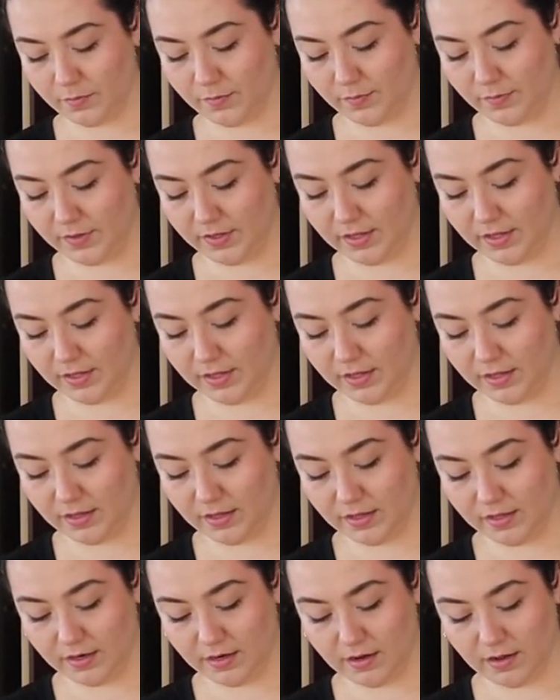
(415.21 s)
peel
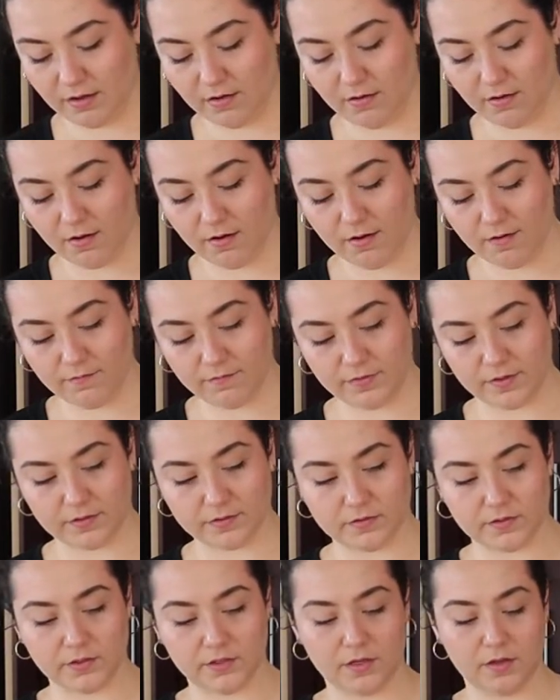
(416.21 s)
it off.
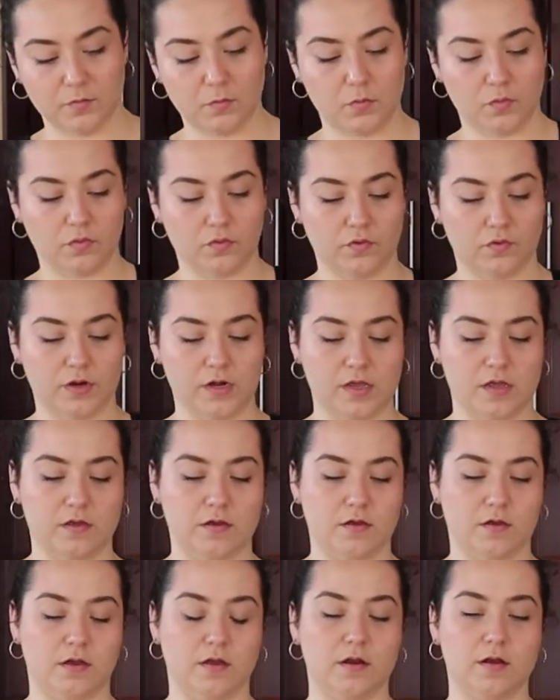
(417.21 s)
That's looking pretty
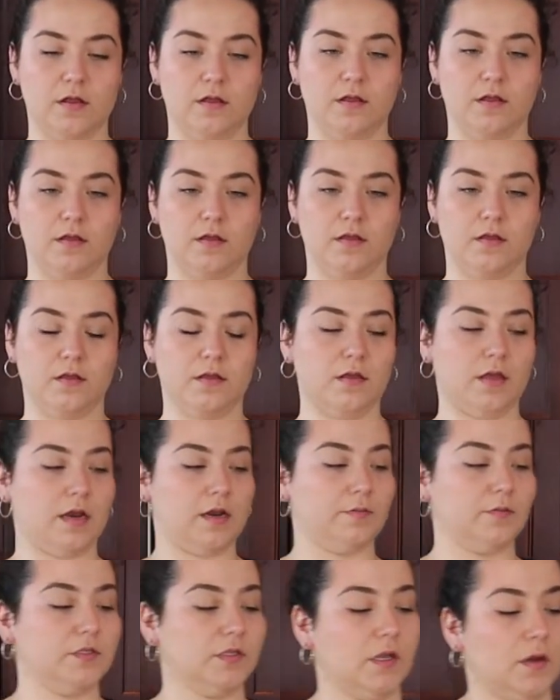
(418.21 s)
good. And I'm just